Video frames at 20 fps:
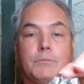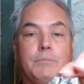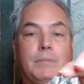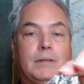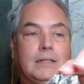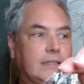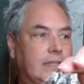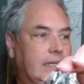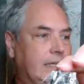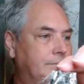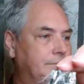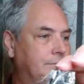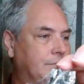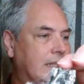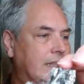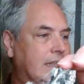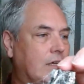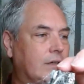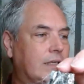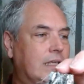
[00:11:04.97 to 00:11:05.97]
building.
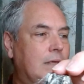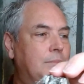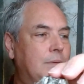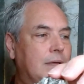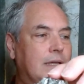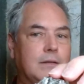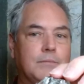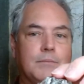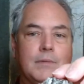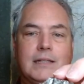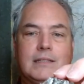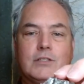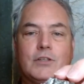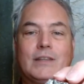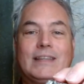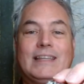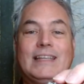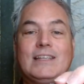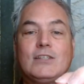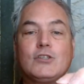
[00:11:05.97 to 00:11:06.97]
Now, keeping in mind, so
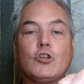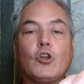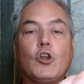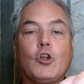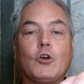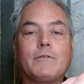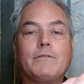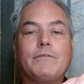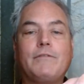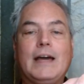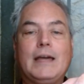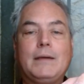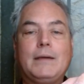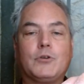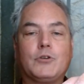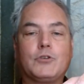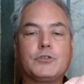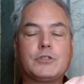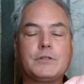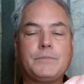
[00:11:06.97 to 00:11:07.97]
these are long
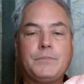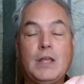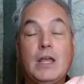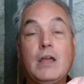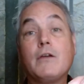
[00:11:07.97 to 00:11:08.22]
fibers.